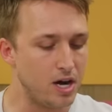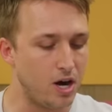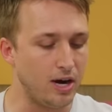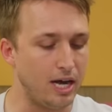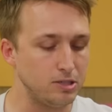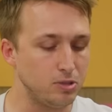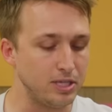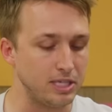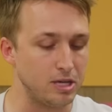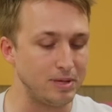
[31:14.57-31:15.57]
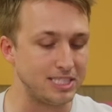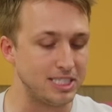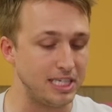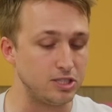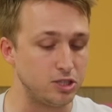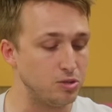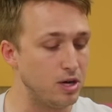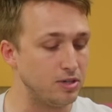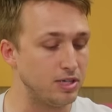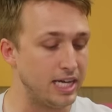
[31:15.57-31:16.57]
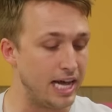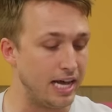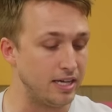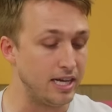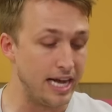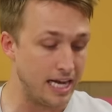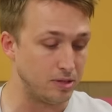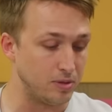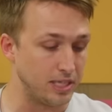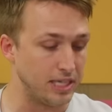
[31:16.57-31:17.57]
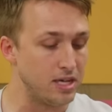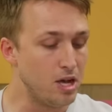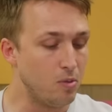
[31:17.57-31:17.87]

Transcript: Our household income exceeds $200K annually,